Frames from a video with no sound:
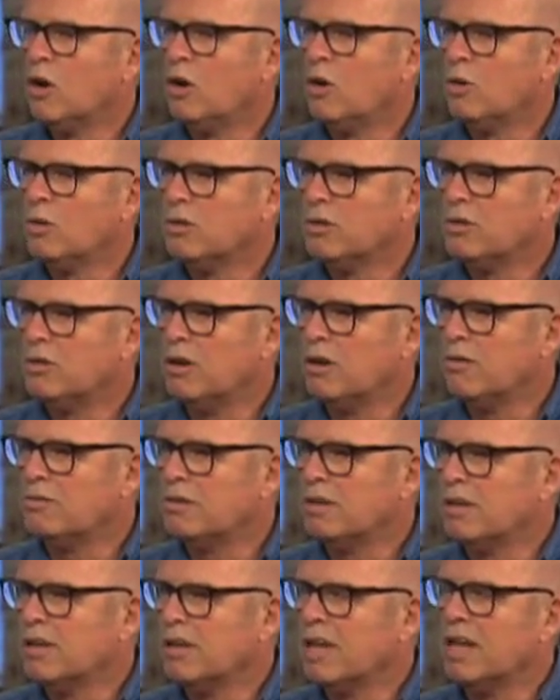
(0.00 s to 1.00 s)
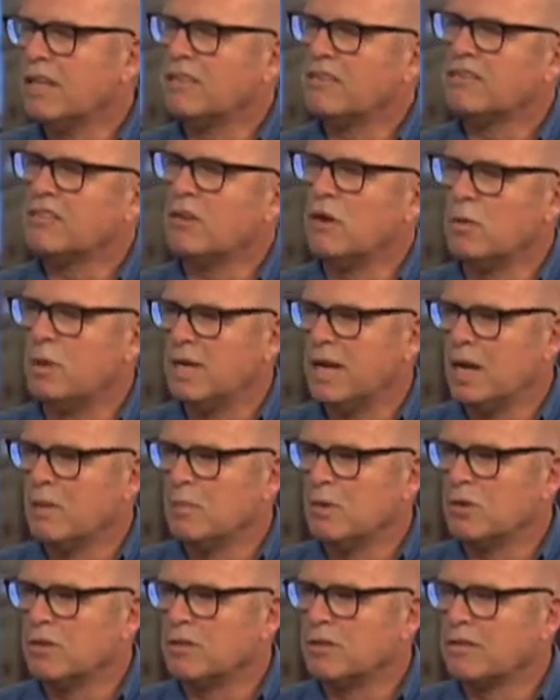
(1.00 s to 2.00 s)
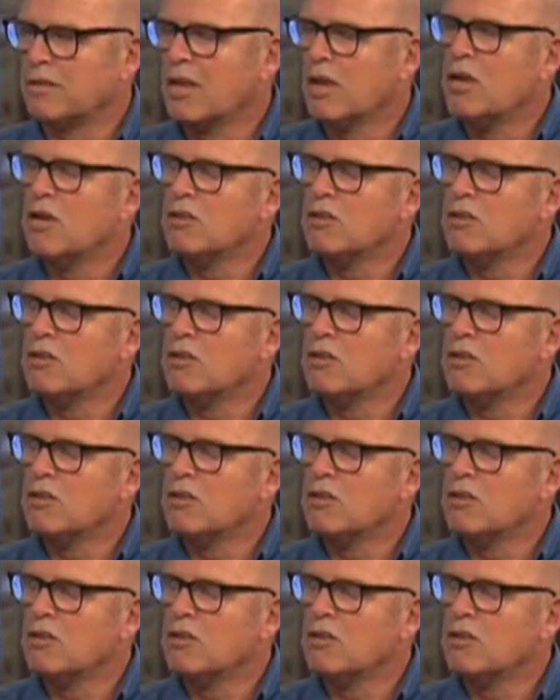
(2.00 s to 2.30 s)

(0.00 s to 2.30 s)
Old Dover, and SoWa neighborhoods.